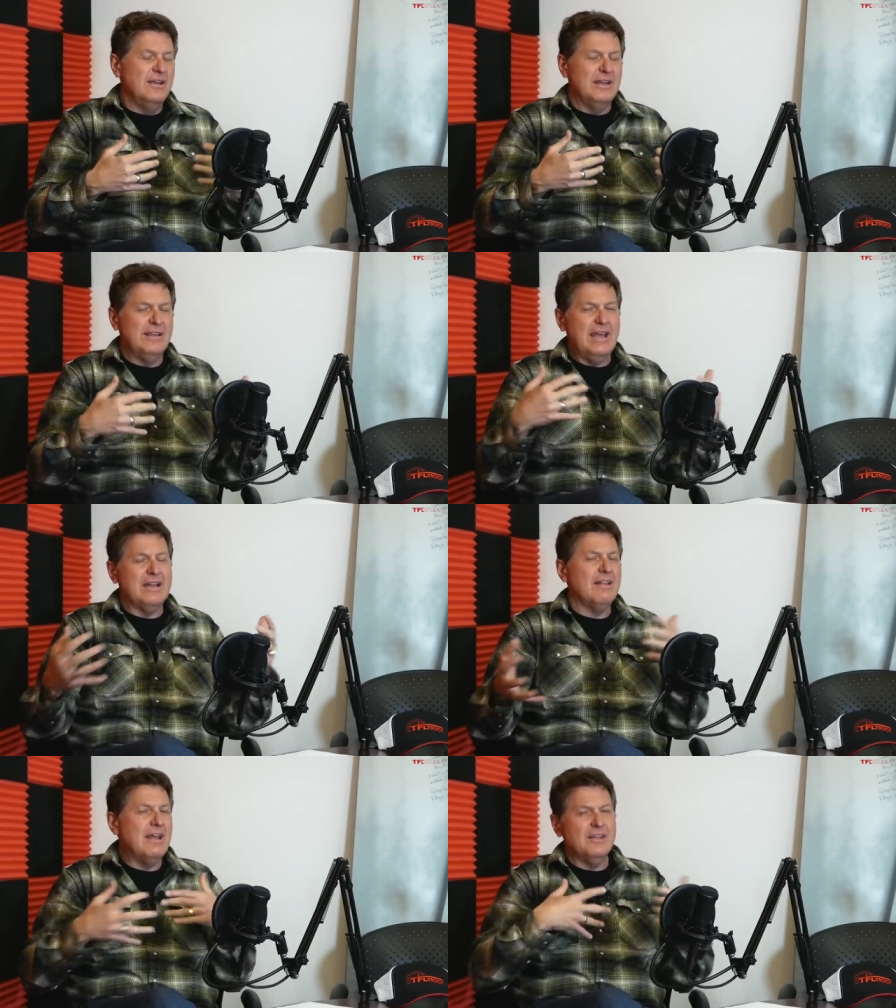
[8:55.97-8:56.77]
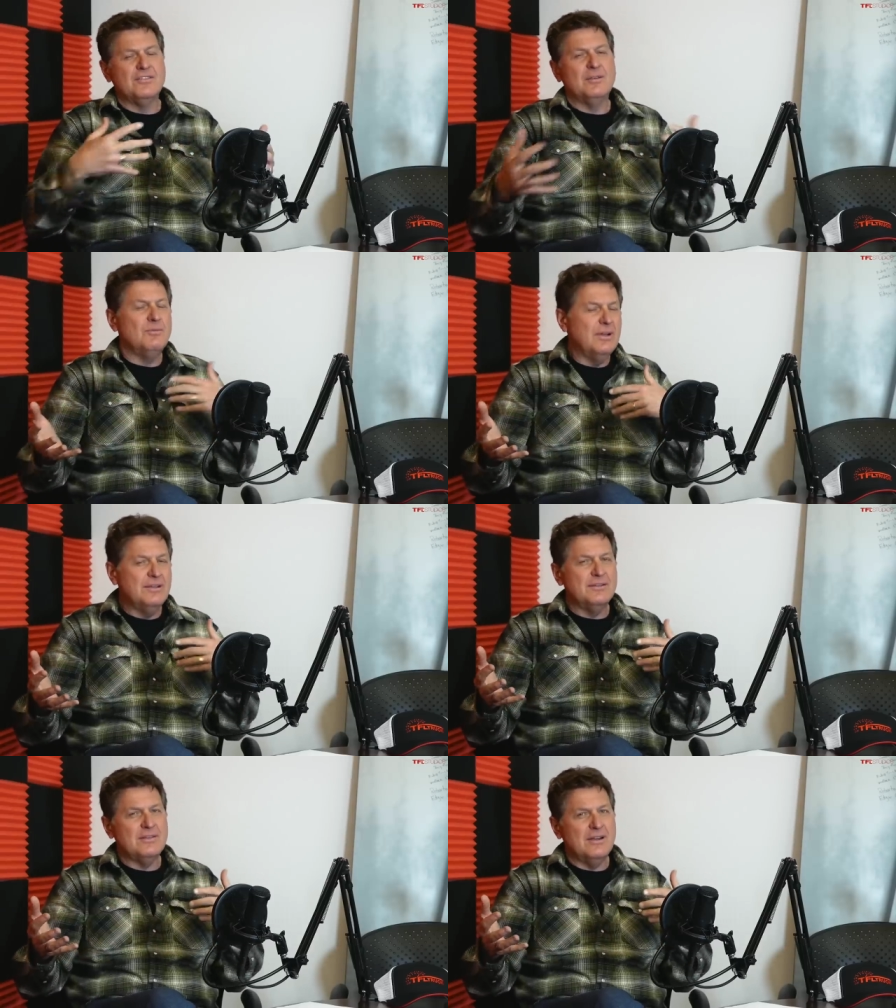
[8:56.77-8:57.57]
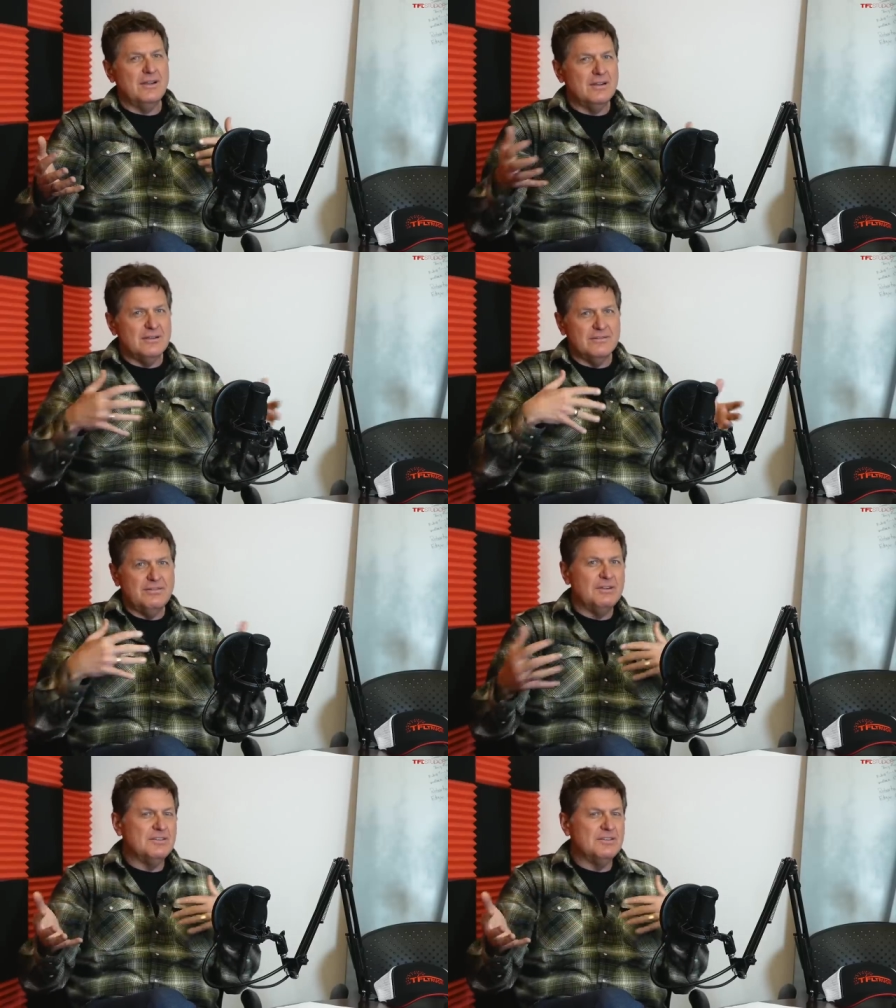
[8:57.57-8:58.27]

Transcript: and Cadillac in some ways are very